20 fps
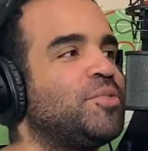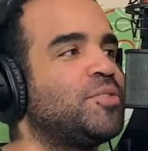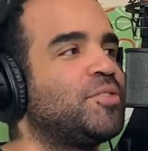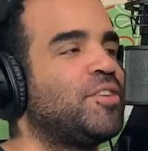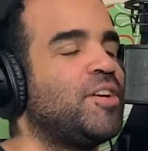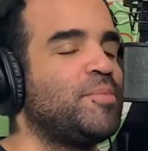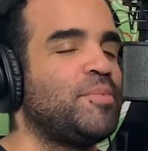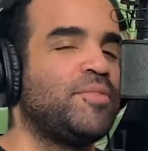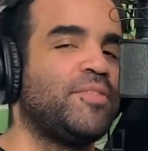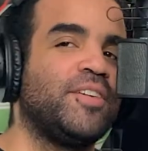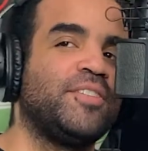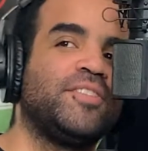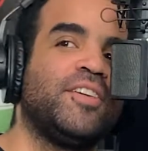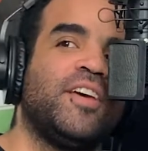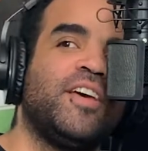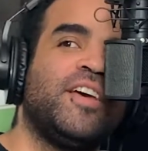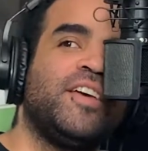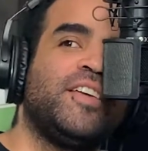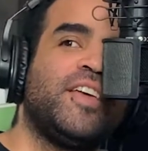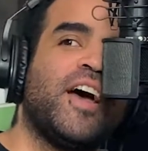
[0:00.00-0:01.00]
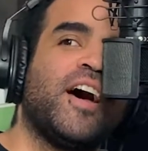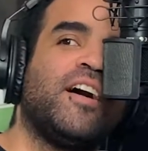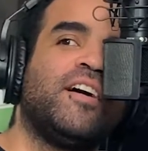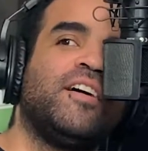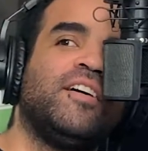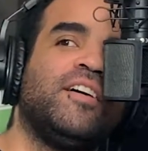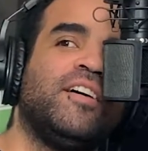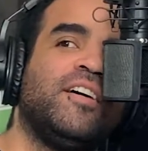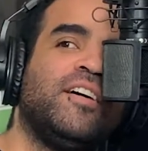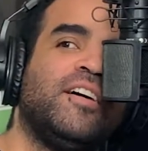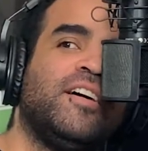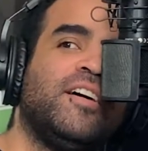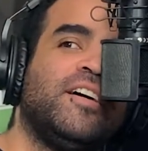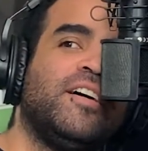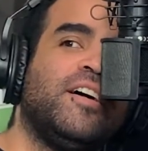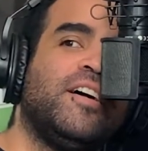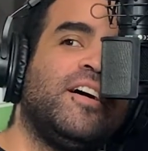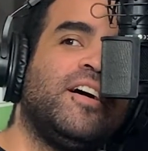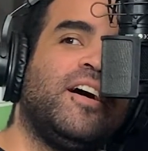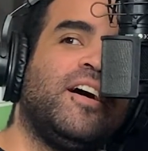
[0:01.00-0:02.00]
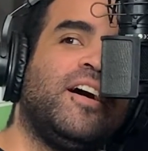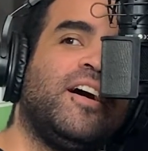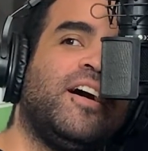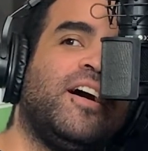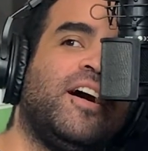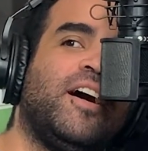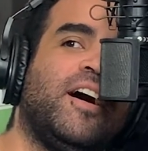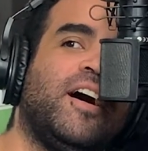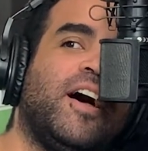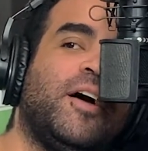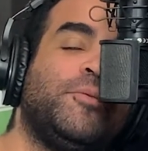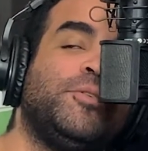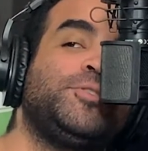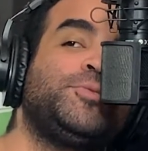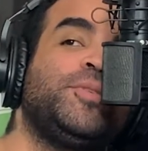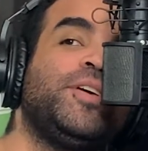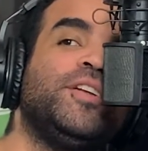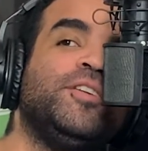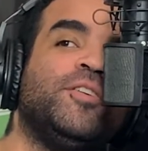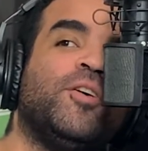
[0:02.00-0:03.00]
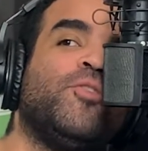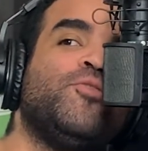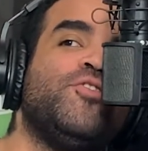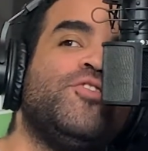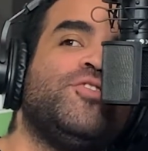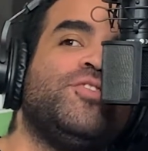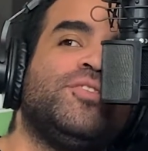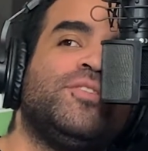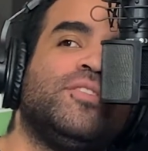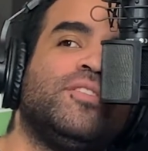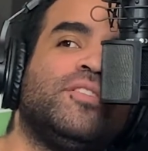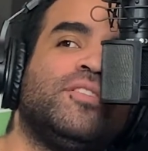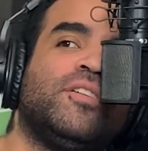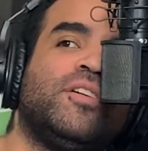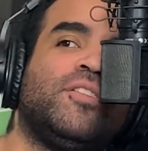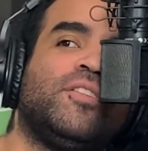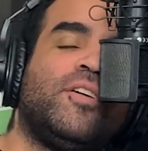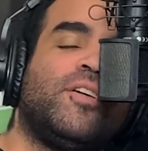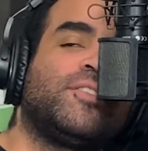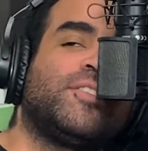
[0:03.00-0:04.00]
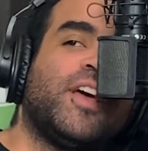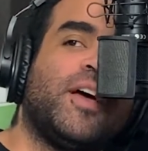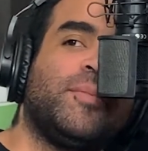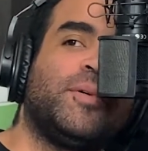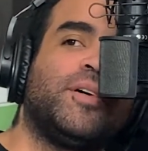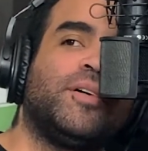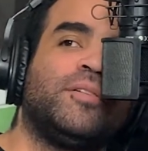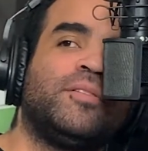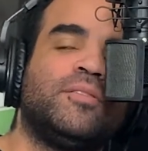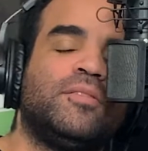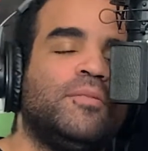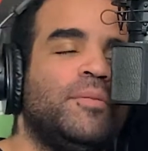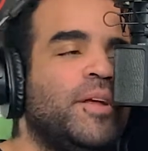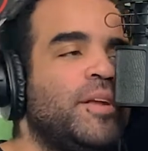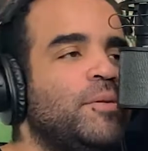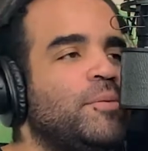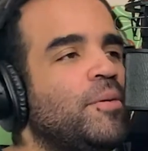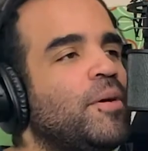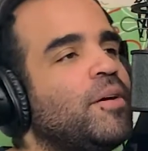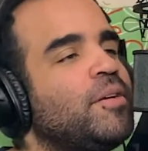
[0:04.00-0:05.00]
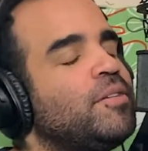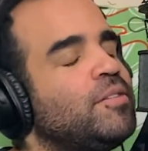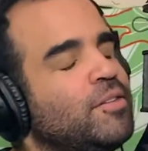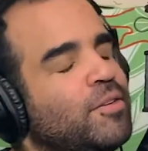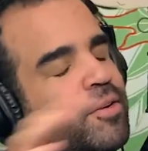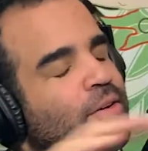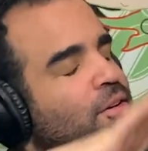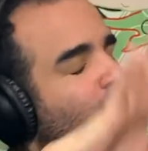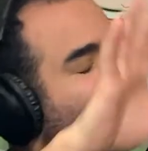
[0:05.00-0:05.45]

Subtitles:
the creepy face. Yeah. I wish we had known this a long time ago. I mean, go